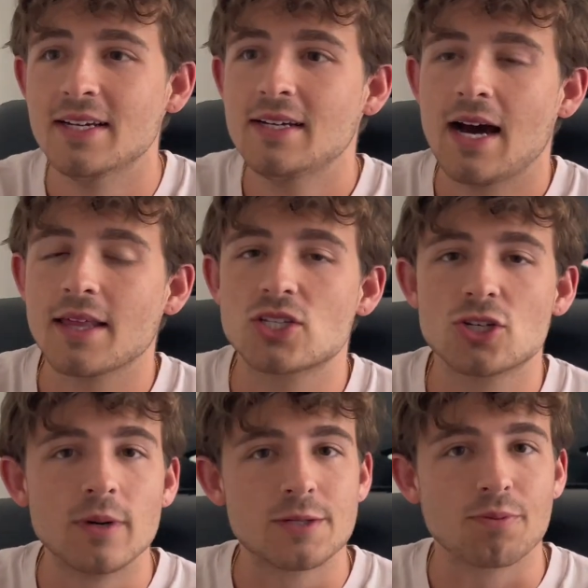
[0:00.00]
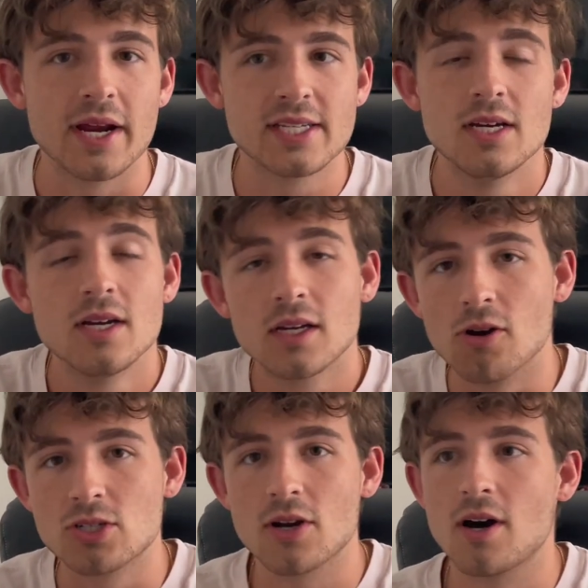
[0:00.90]
I think so much praise goes
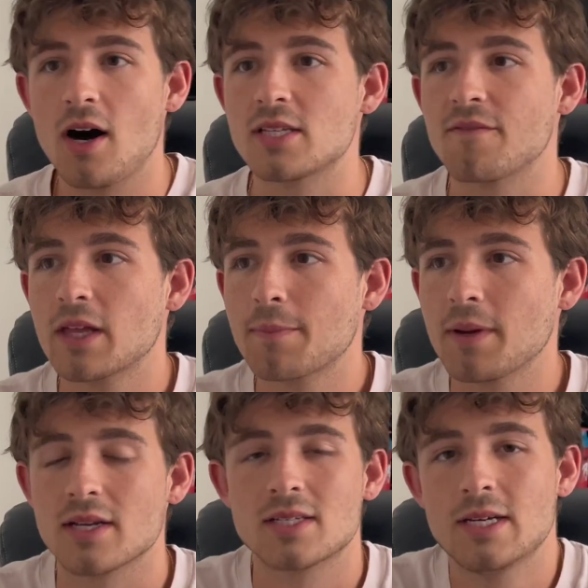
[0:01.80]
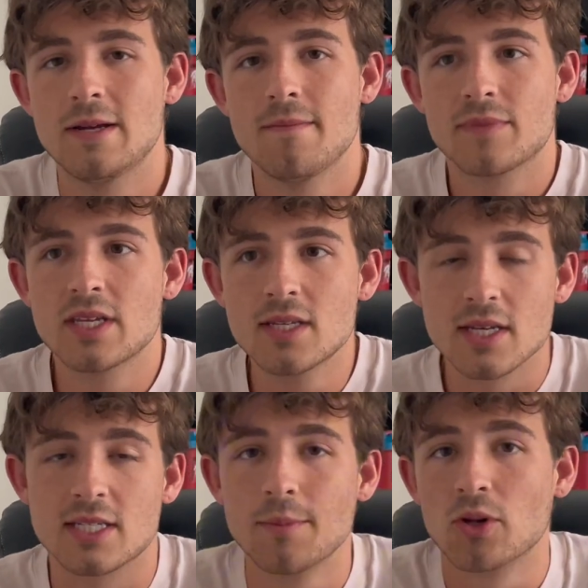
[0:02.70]
on to Hansi Flick, because this is a
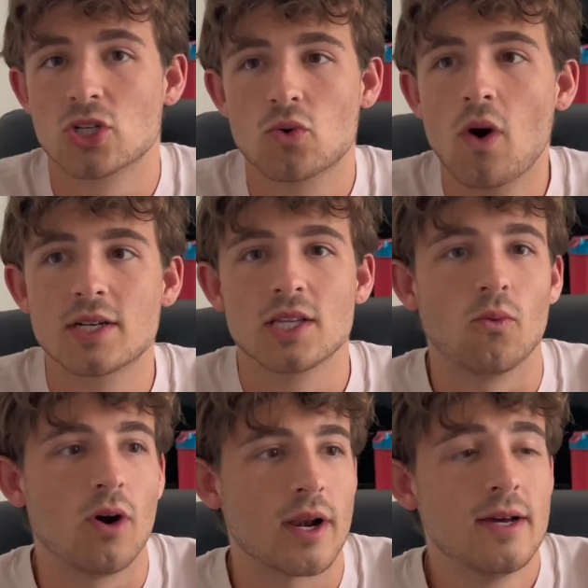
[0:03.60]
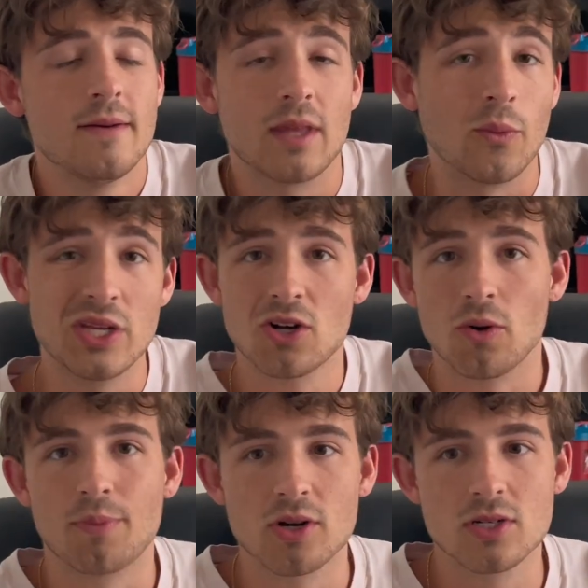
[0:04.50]
similar squad to the one that we saw with
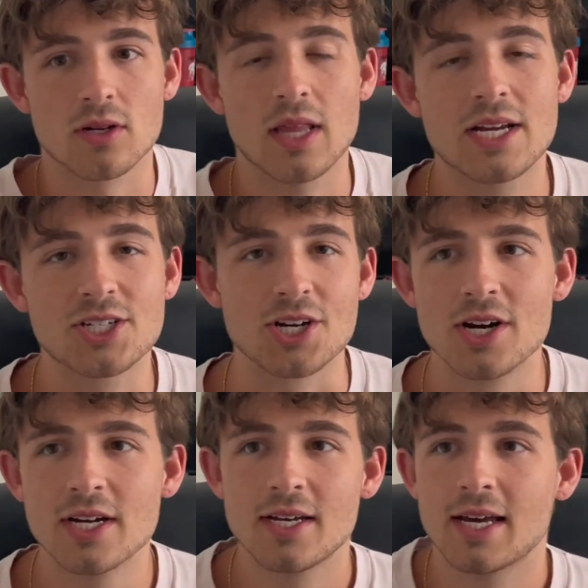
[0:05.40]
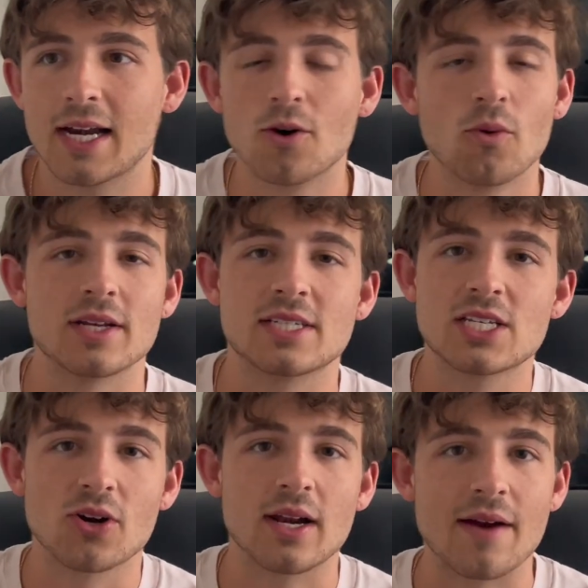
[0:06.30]
Barcelona last year. And I don't want to
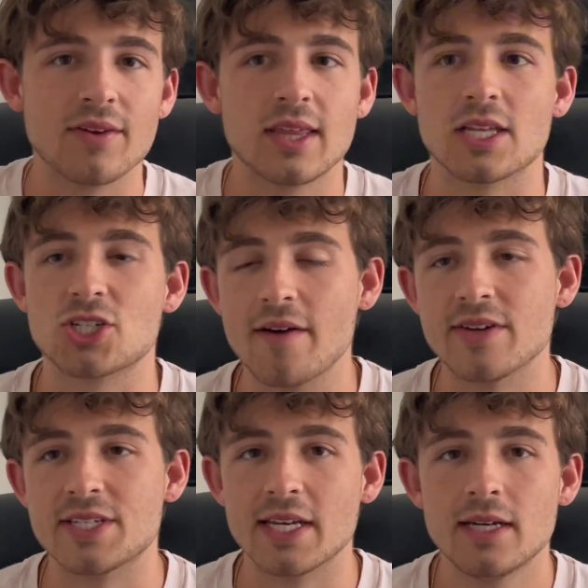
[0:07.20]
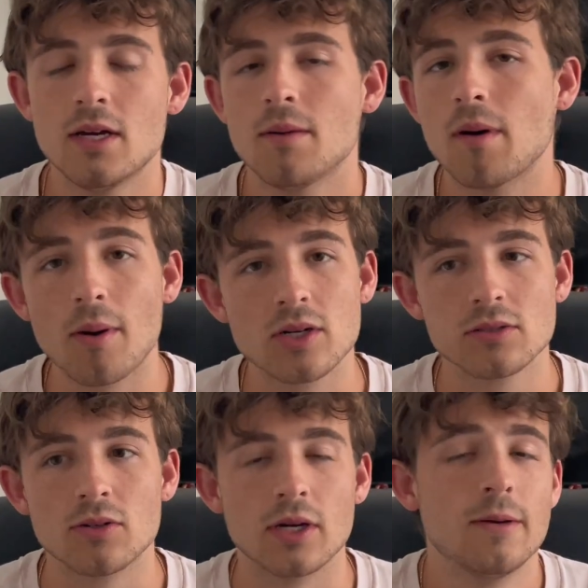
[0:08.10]
discredit everything that Xavi did, but
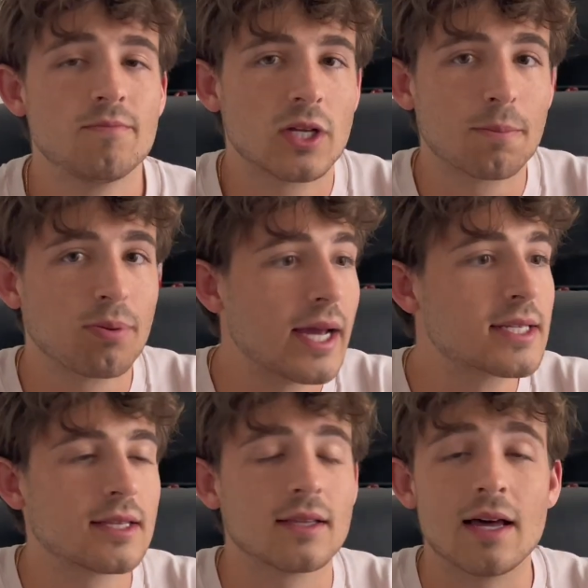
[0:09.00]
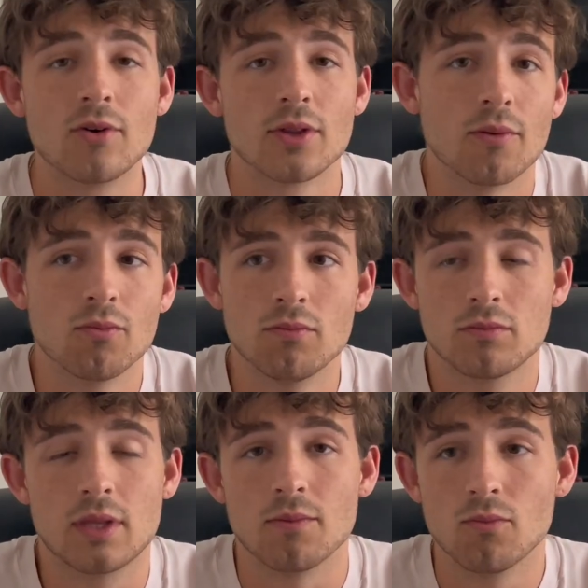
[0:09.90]
Barcelona, they're playing to the level
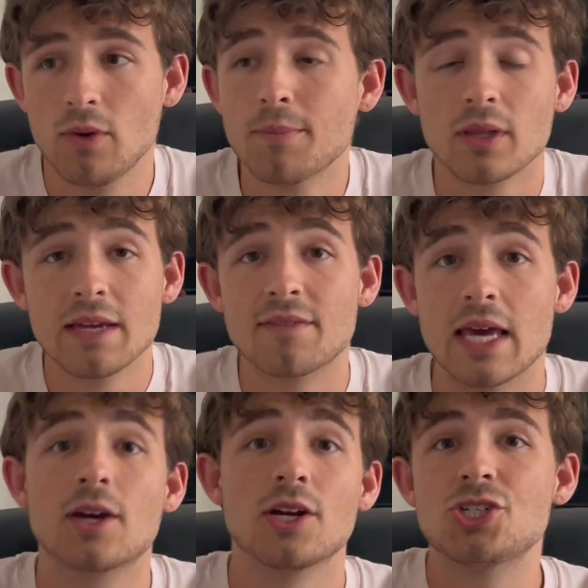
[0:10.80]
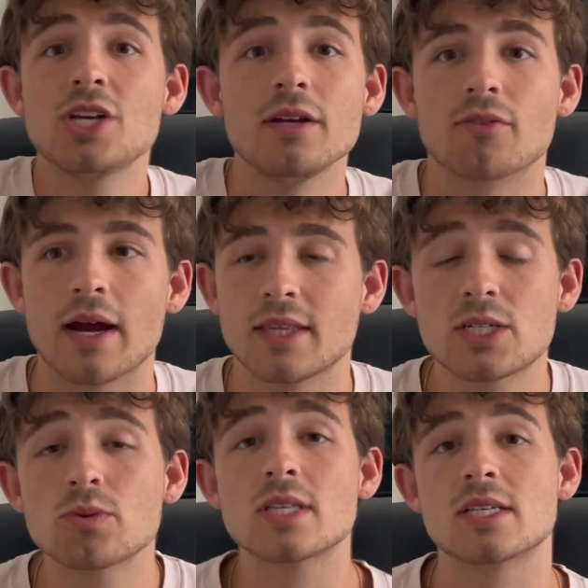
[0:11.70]
that we believe they could achieve, right? This
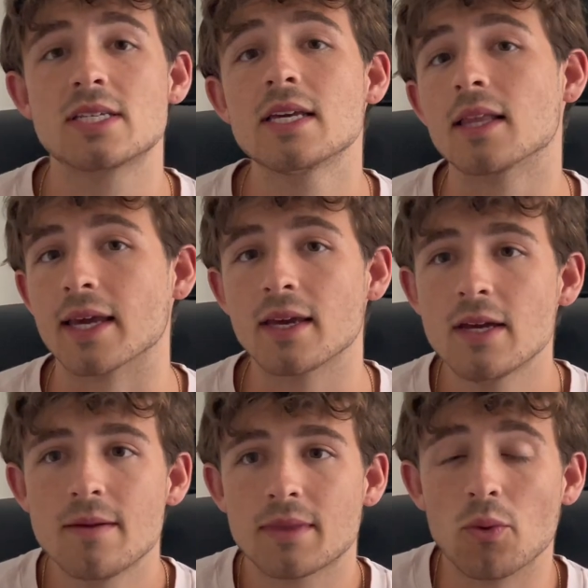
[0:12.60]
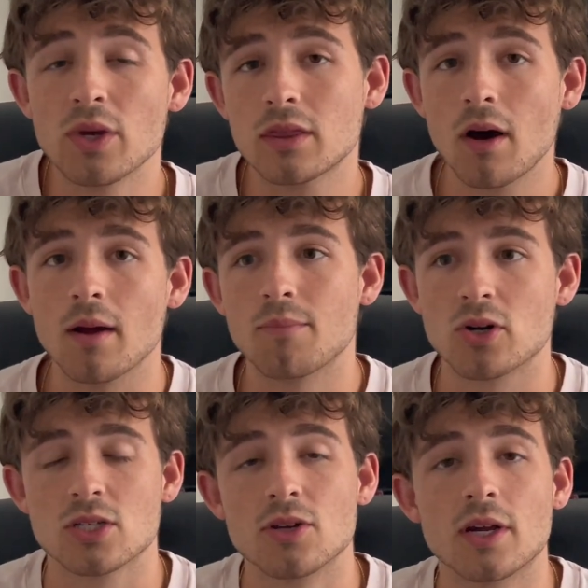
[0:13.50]
was the ceiling that we thought
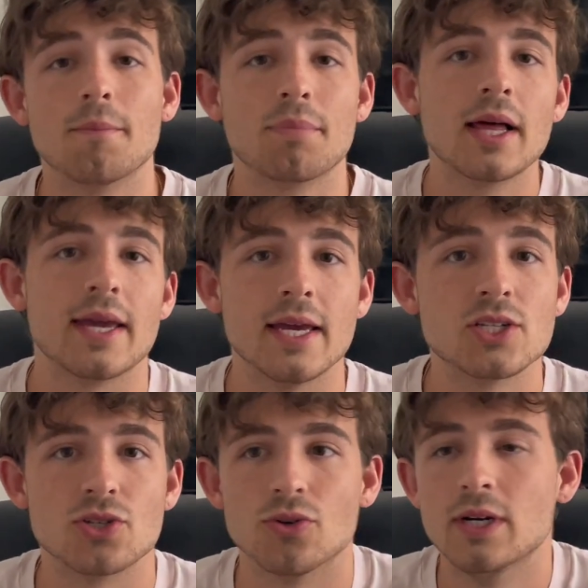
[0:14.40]
Barcelona could play into.